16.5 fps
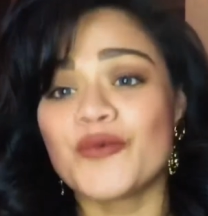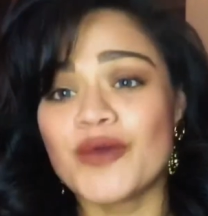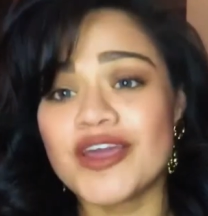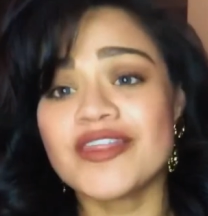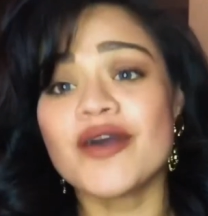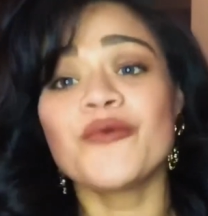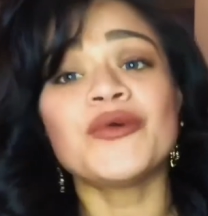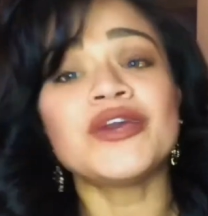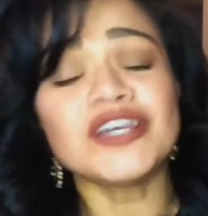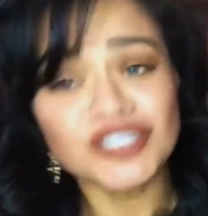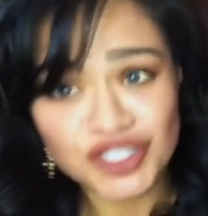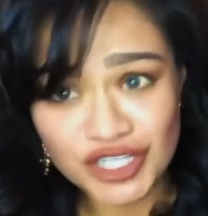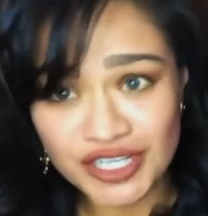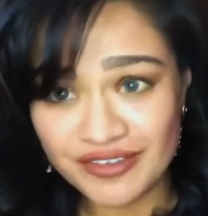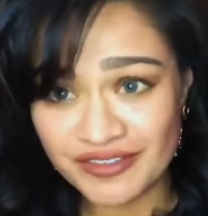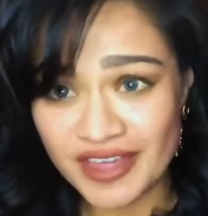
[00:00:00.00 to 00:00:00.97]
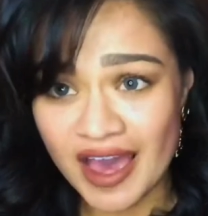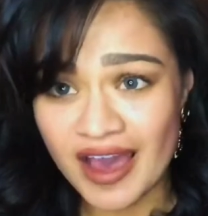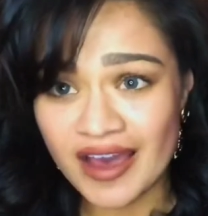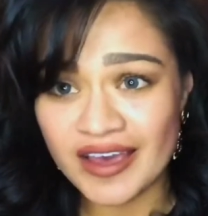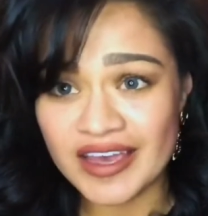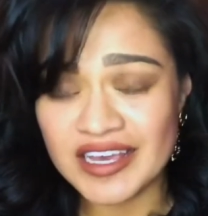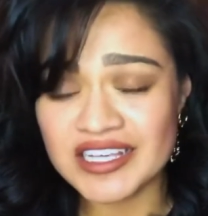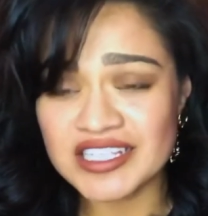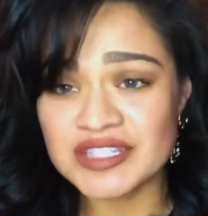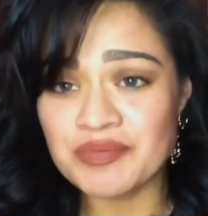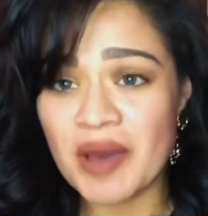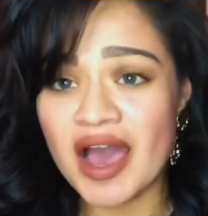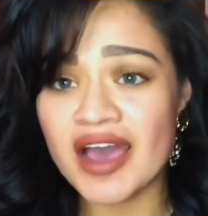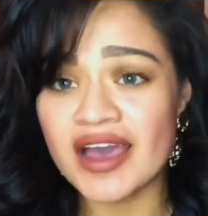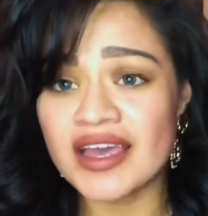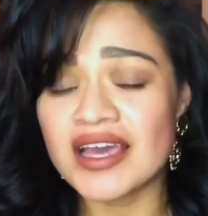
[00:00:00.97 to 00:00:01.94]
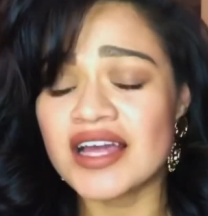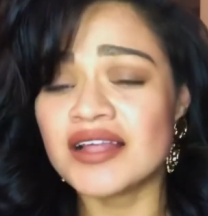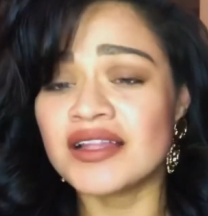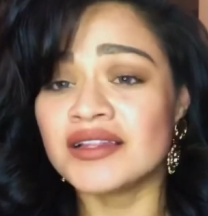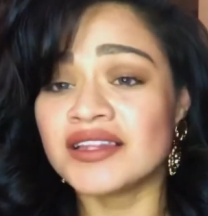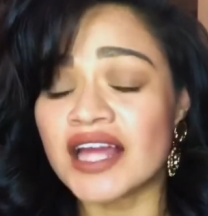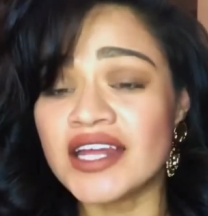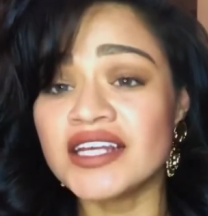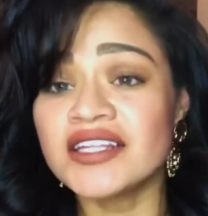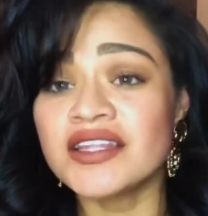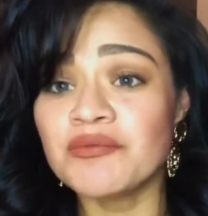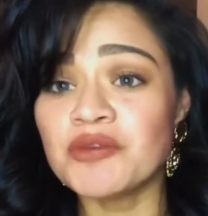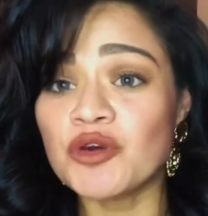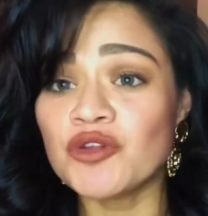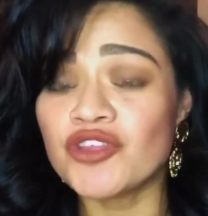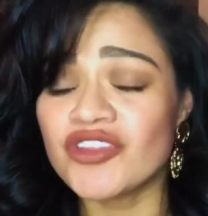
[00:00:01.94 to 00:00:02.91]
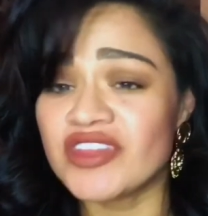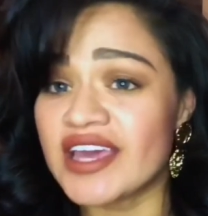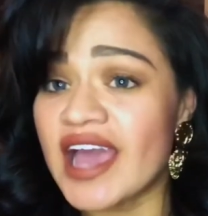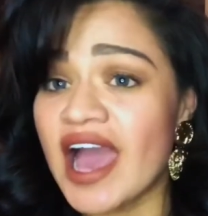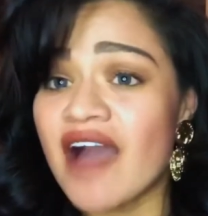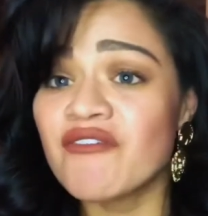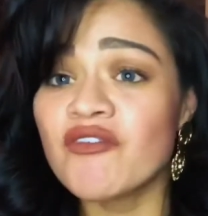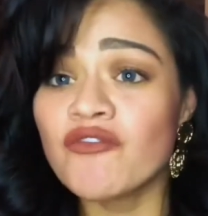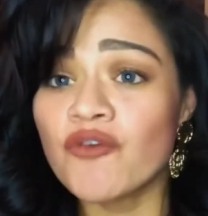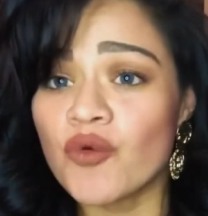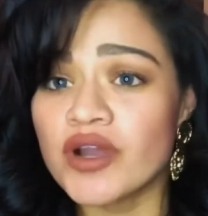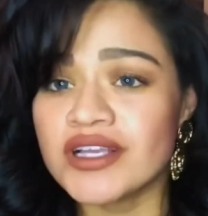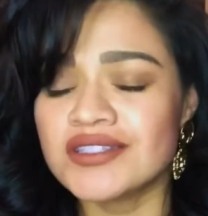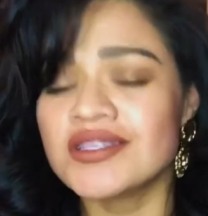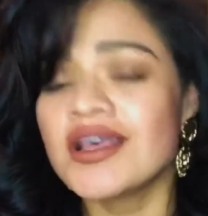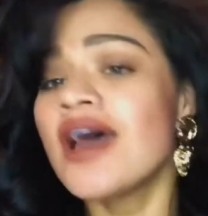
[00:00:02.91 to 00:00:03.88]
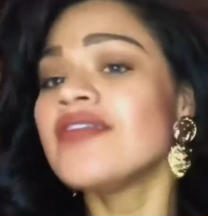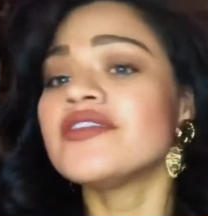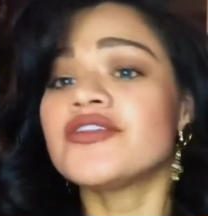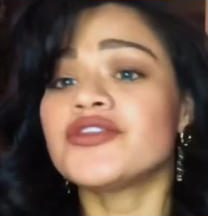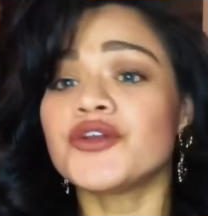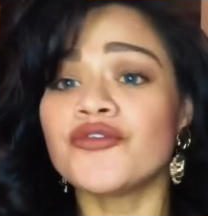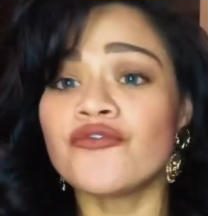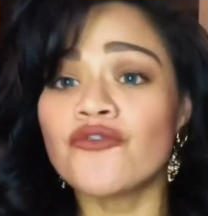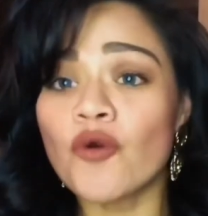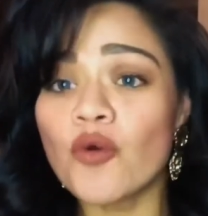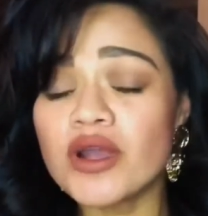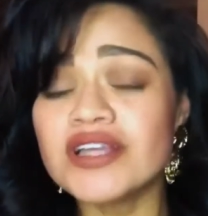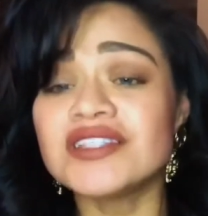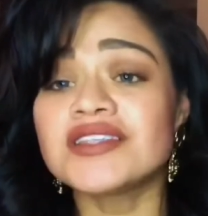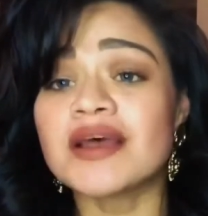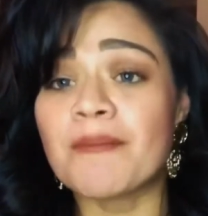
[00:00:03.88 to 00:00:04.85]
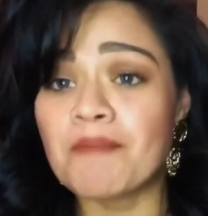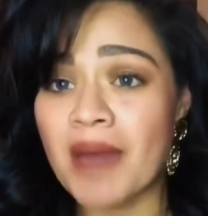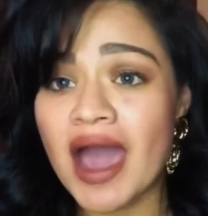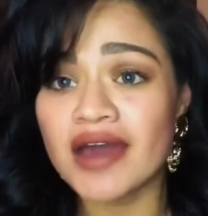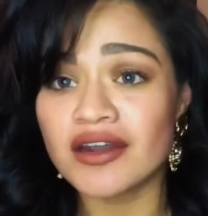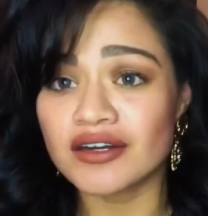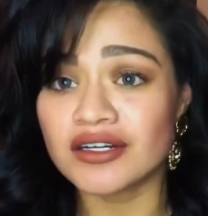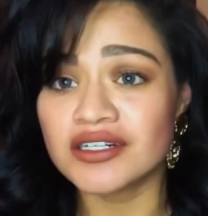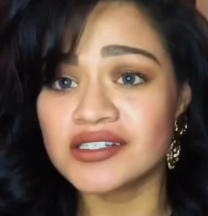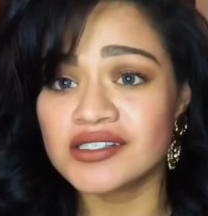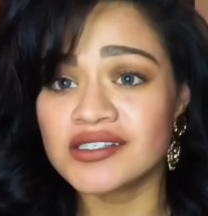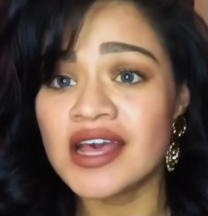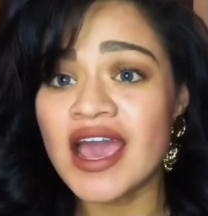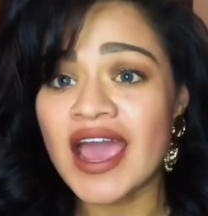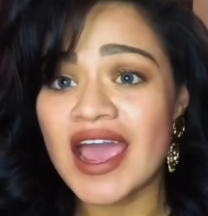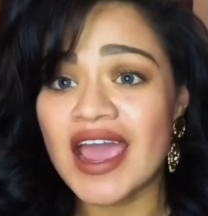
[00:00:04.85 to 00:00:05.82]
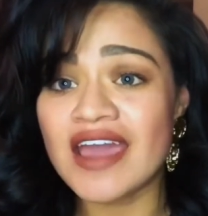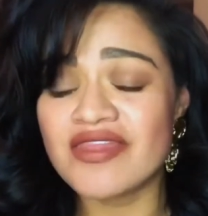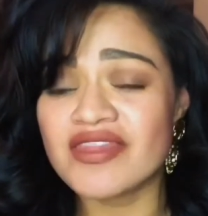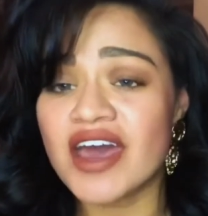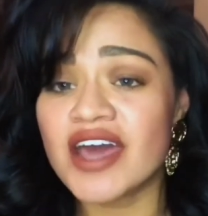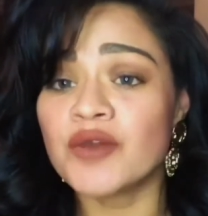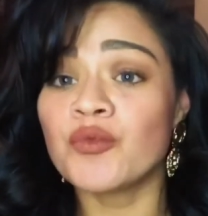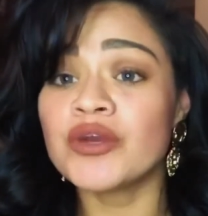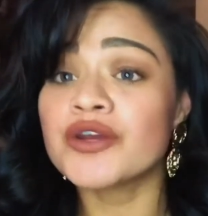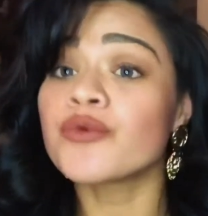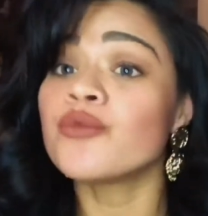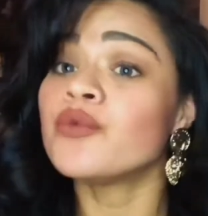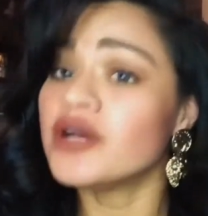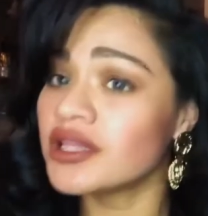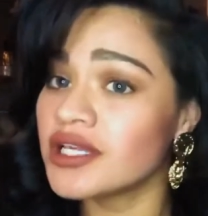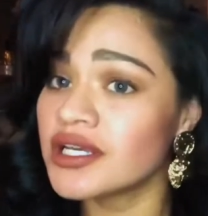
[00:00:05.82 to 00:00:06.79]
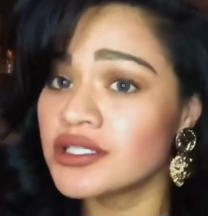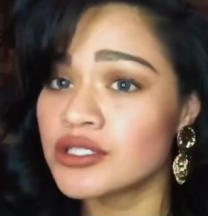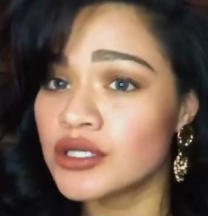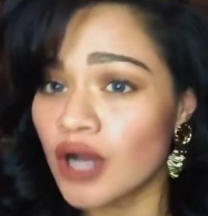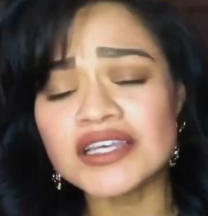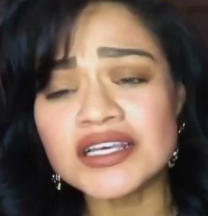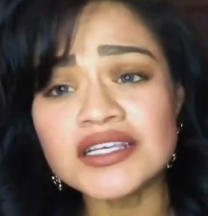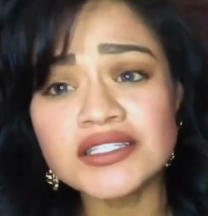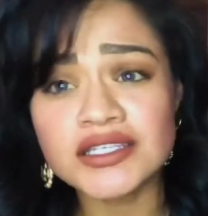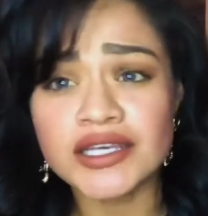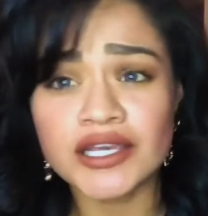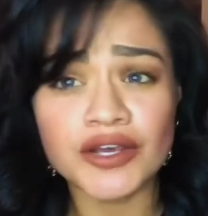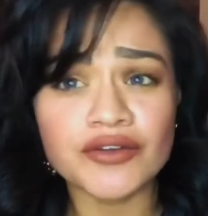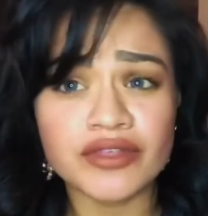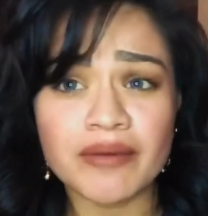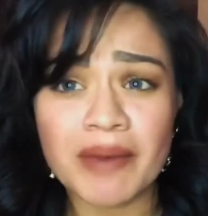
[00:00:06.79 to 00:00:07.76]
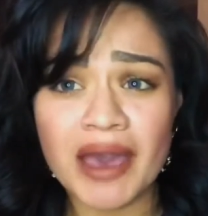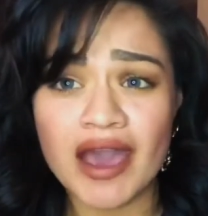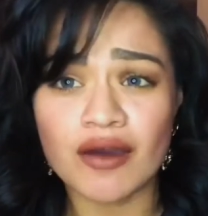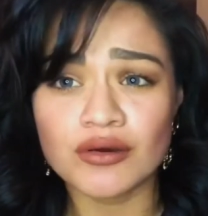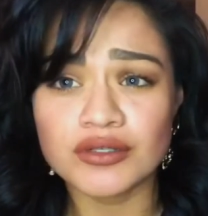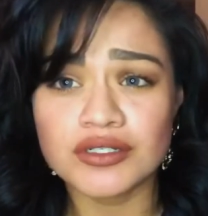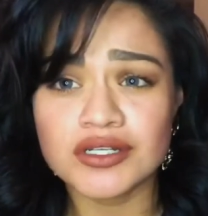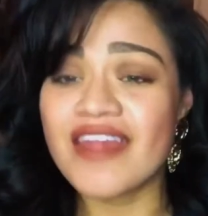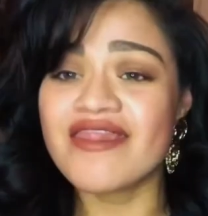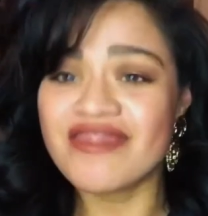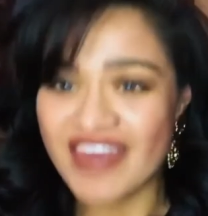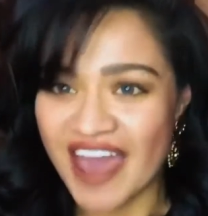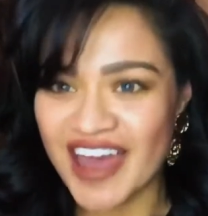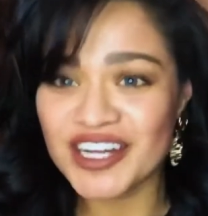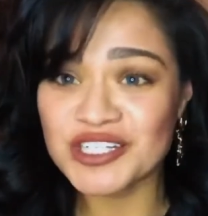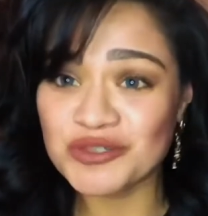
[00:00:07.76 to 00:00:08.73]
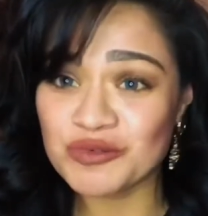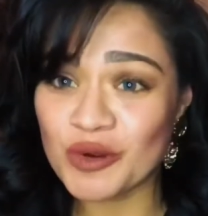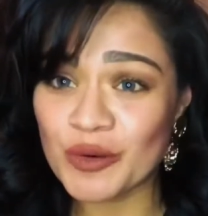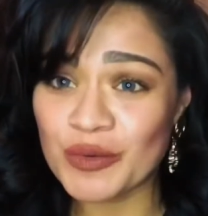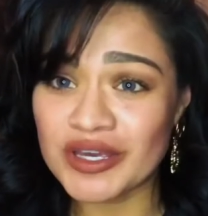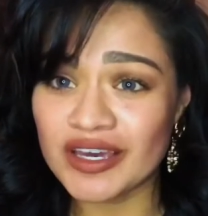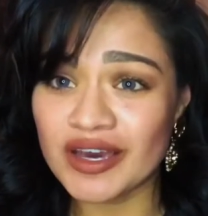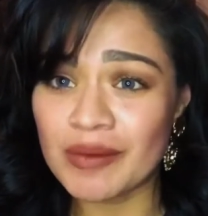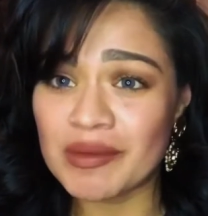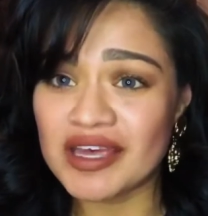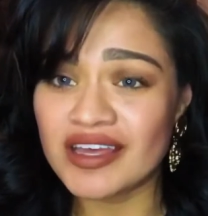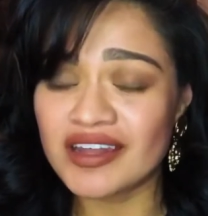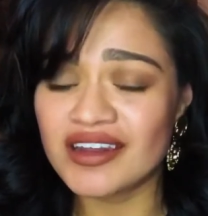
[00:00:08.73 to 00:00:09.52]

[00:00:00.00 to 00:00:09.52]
that we achieve that is by letting them know that they have a voice, that their voice matters, and that we are willing to please hear them out. And that is where we come in.